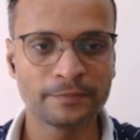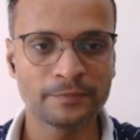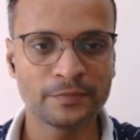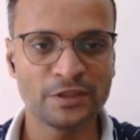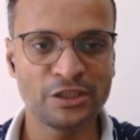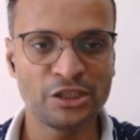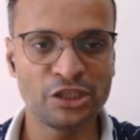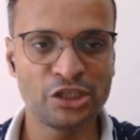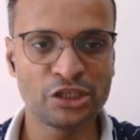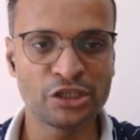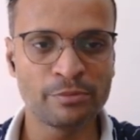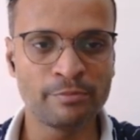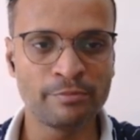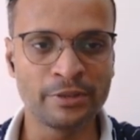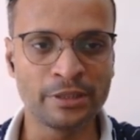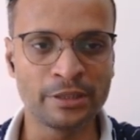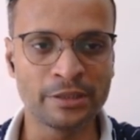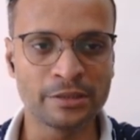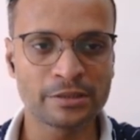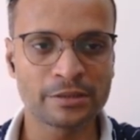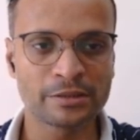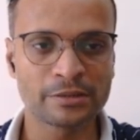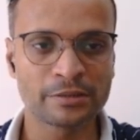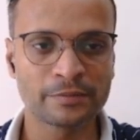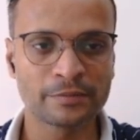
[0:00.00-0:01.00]
each
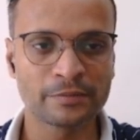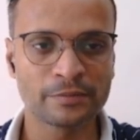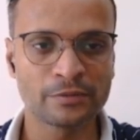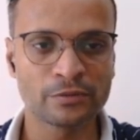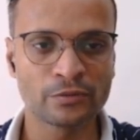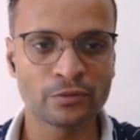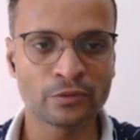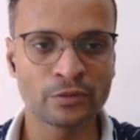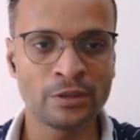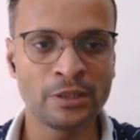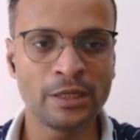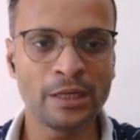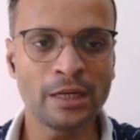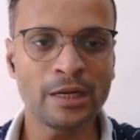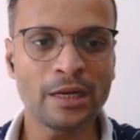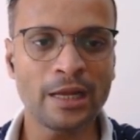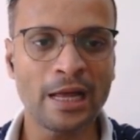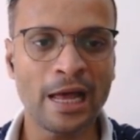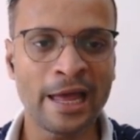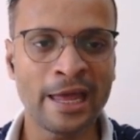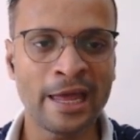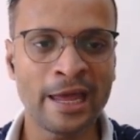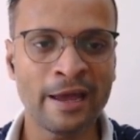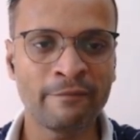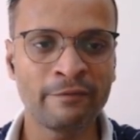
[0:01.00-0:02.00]
bins. So here
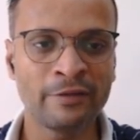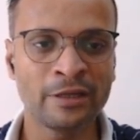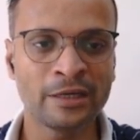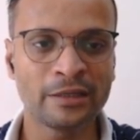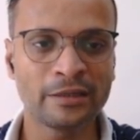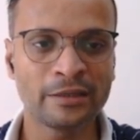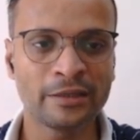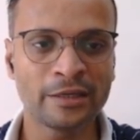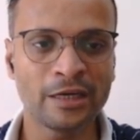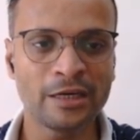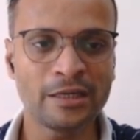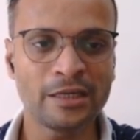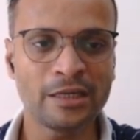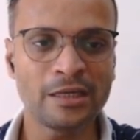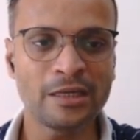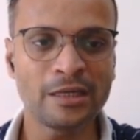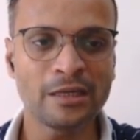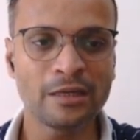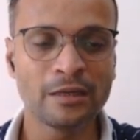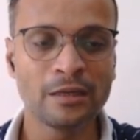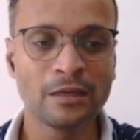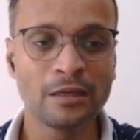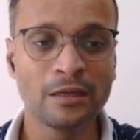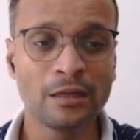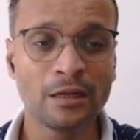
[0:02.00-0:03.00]
I have the 13
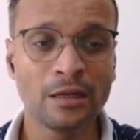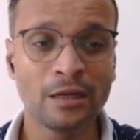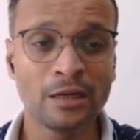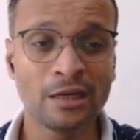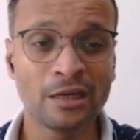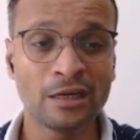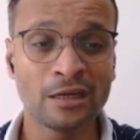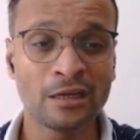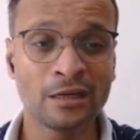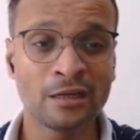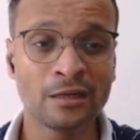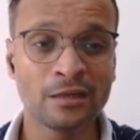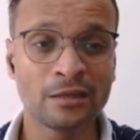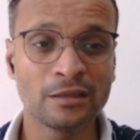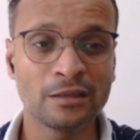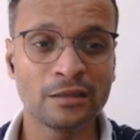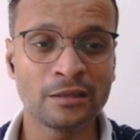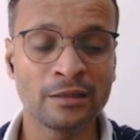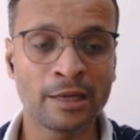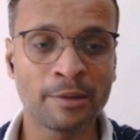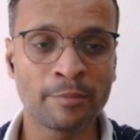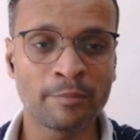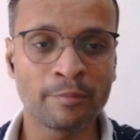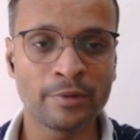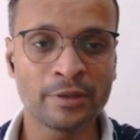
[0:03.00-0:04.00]

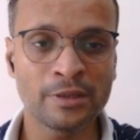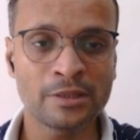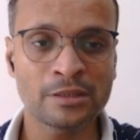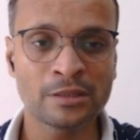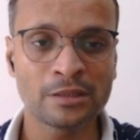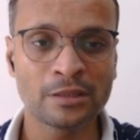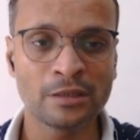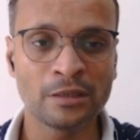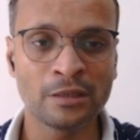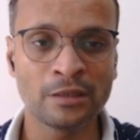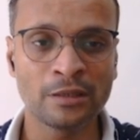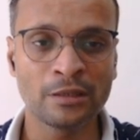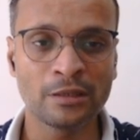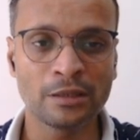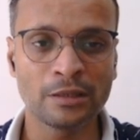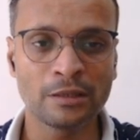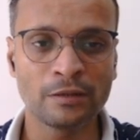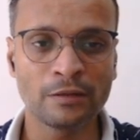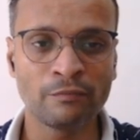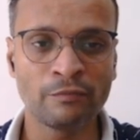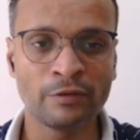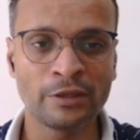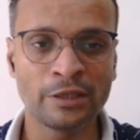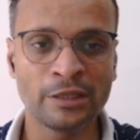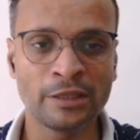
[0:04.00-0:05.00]
numbers
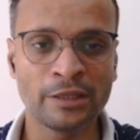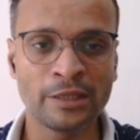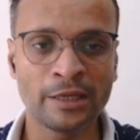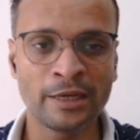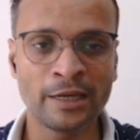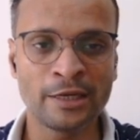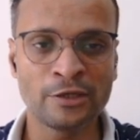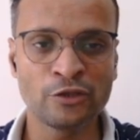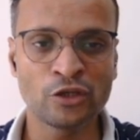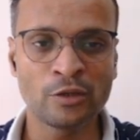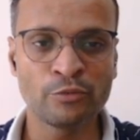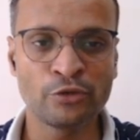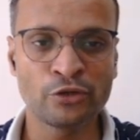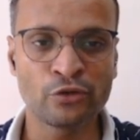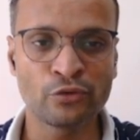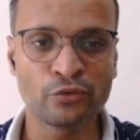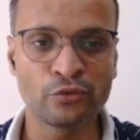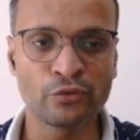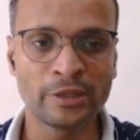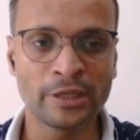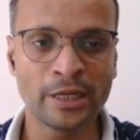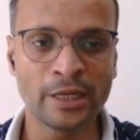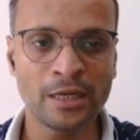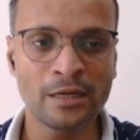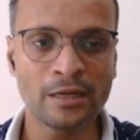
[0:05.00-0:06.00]
within the range of 0
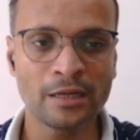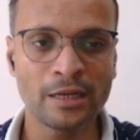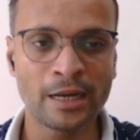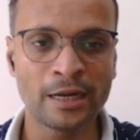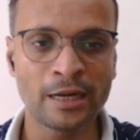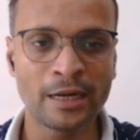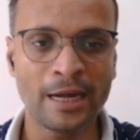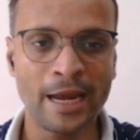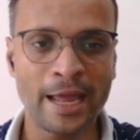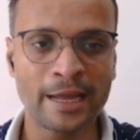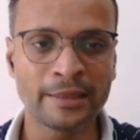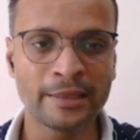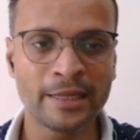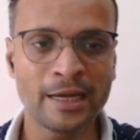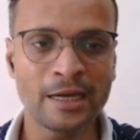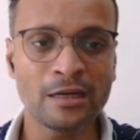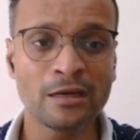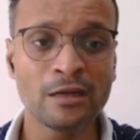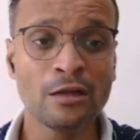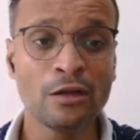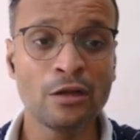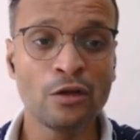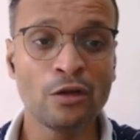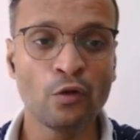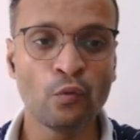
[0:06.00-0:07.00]
to 10, and like
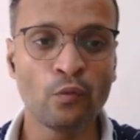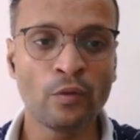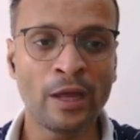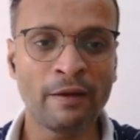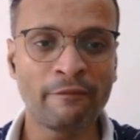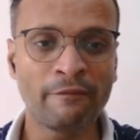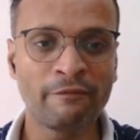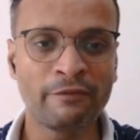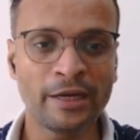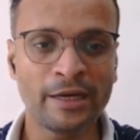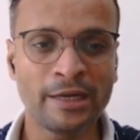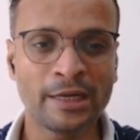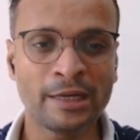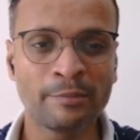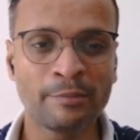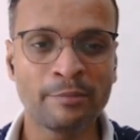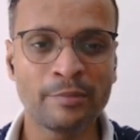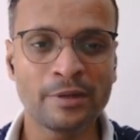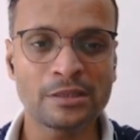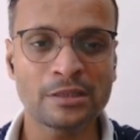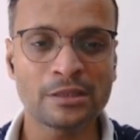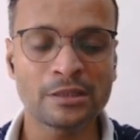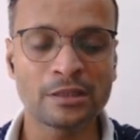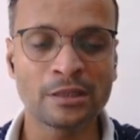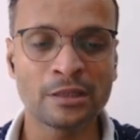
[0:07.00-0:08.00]
that we have 10
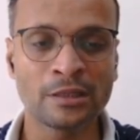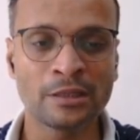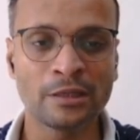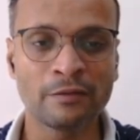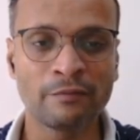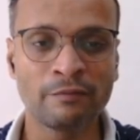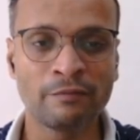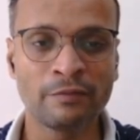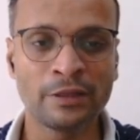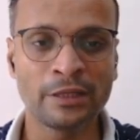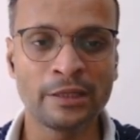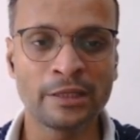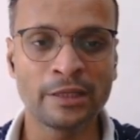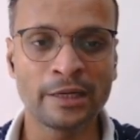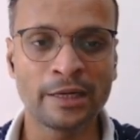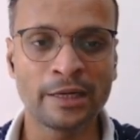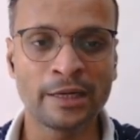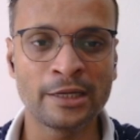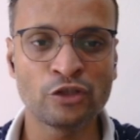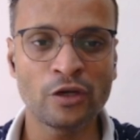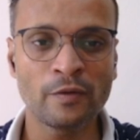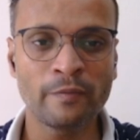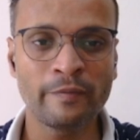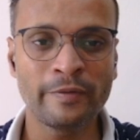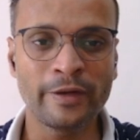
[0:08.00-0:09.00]
numbers within the
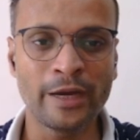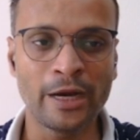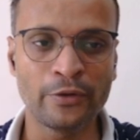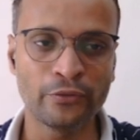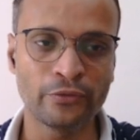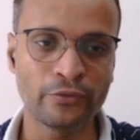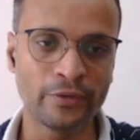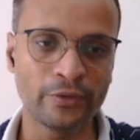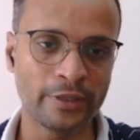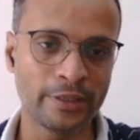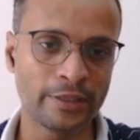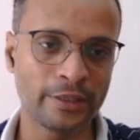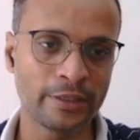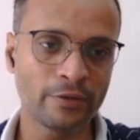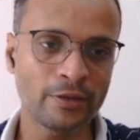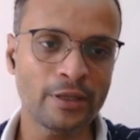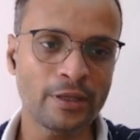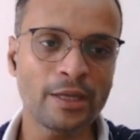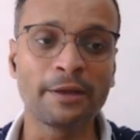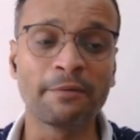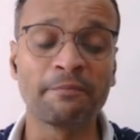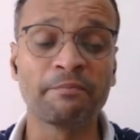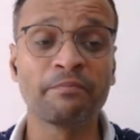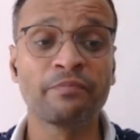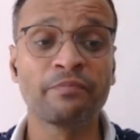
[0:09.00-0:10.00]
range of 10 to 20. Okay.